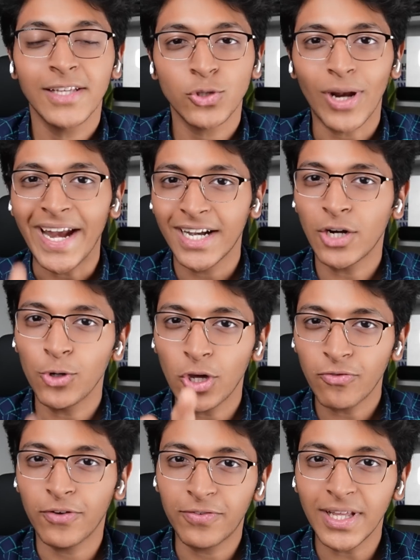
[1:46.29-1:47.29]
So right now
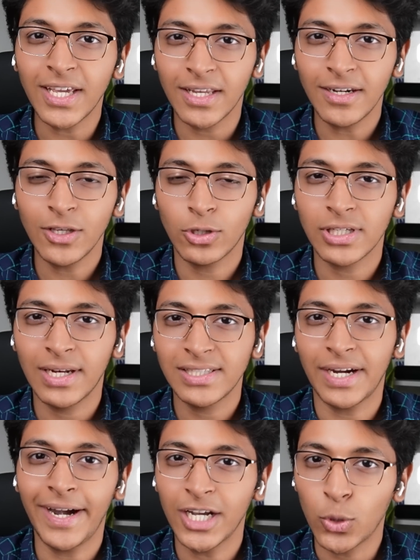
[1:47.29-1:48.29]
you're 15, your journey
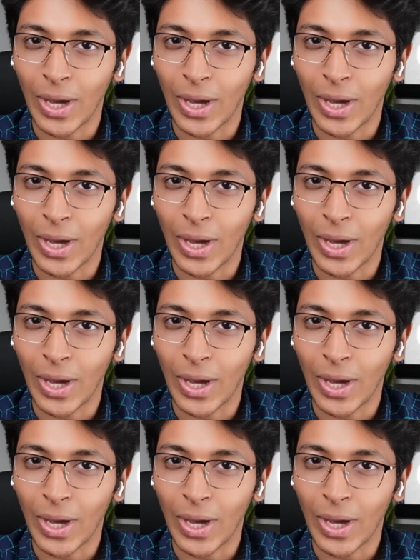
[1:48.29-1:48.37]
started at